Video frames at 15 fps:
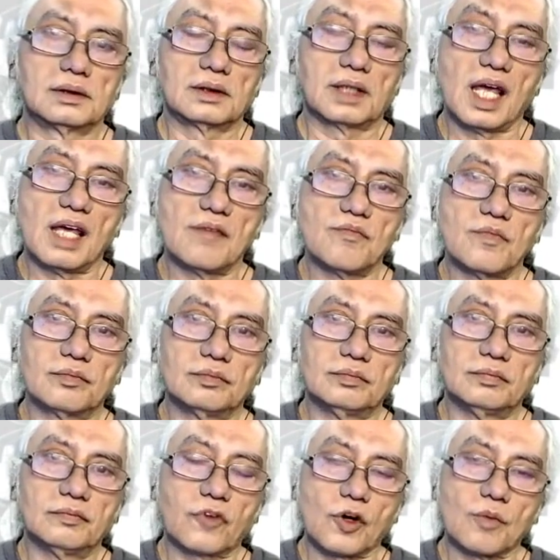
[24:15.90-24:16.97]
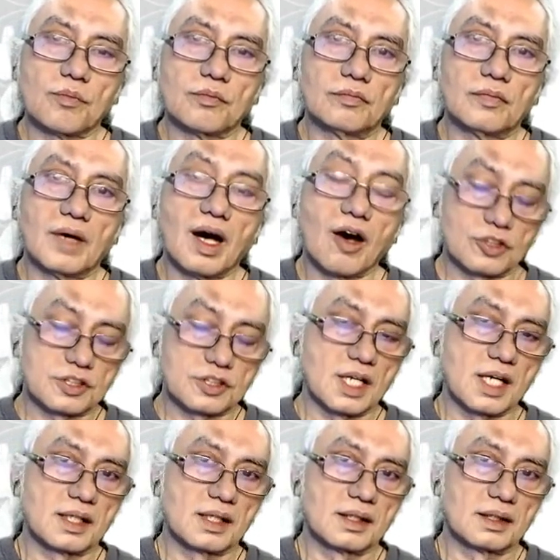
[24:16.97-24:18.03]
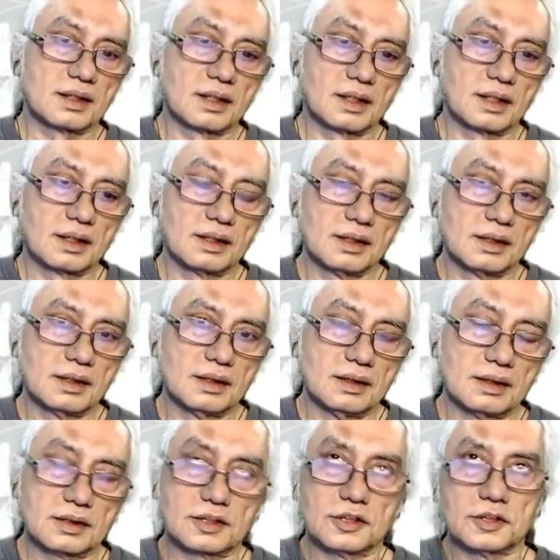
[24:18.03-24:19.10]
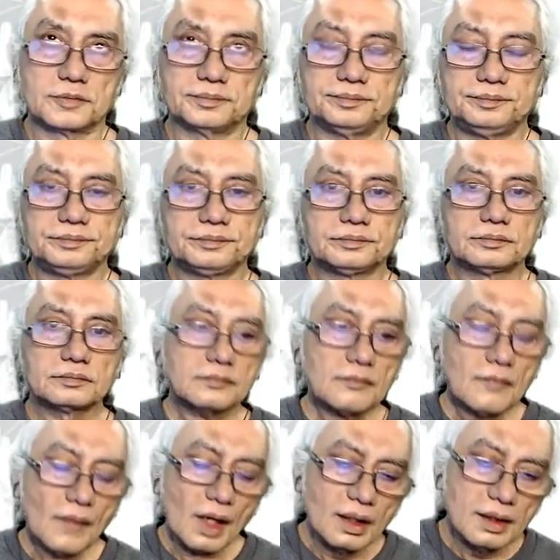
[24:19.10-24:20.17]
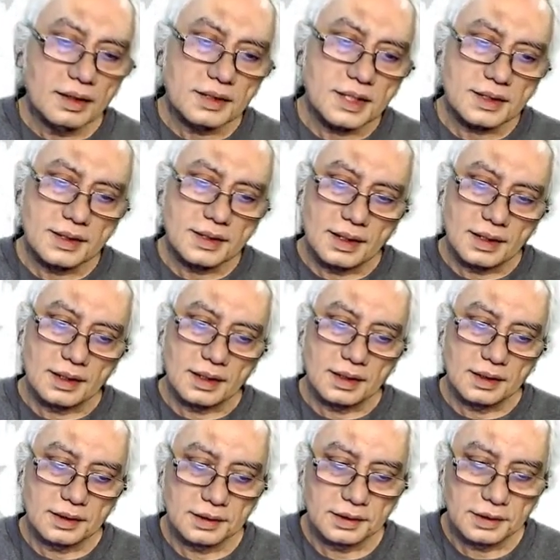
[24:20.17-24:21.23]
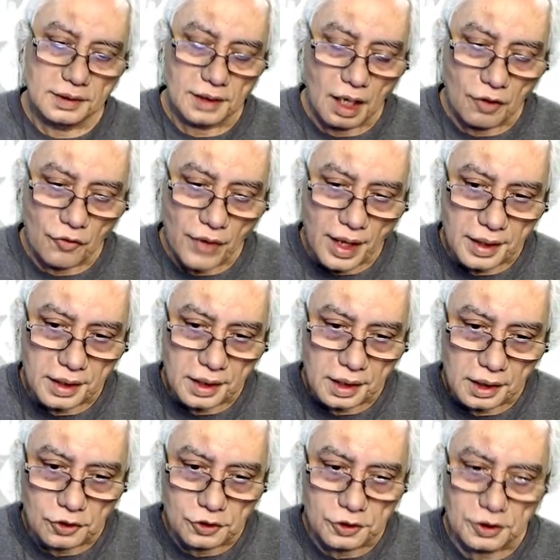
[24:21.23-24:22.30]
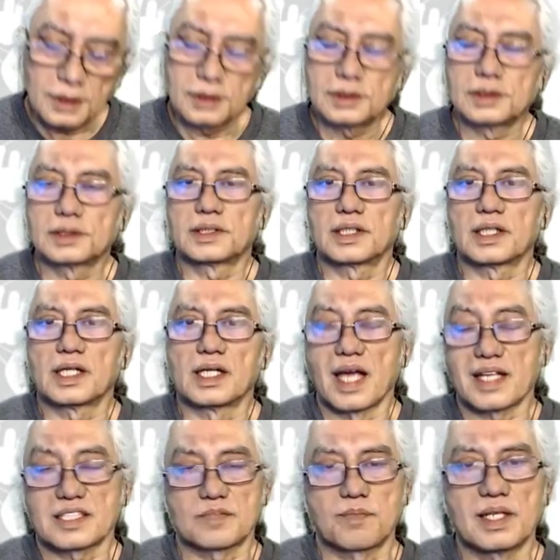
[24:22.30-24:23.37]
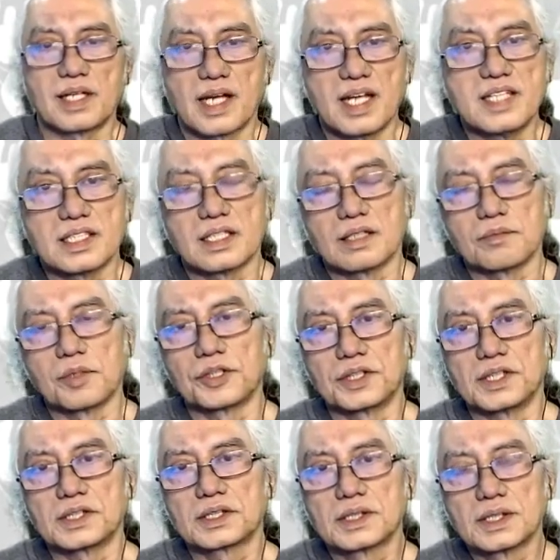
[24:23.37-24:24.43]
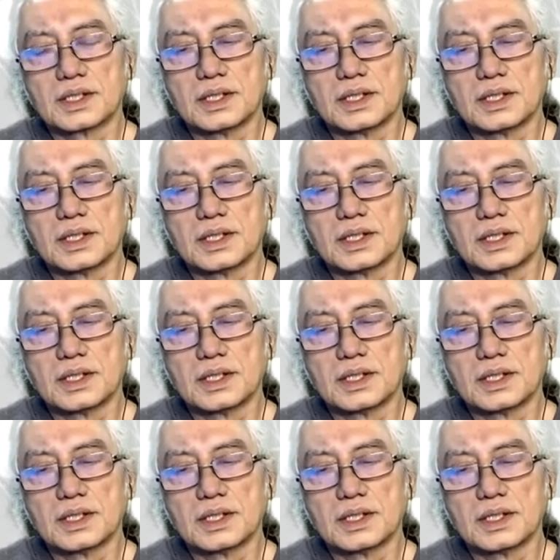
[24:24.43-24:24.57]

came from outside. So this is a very good explanation about this.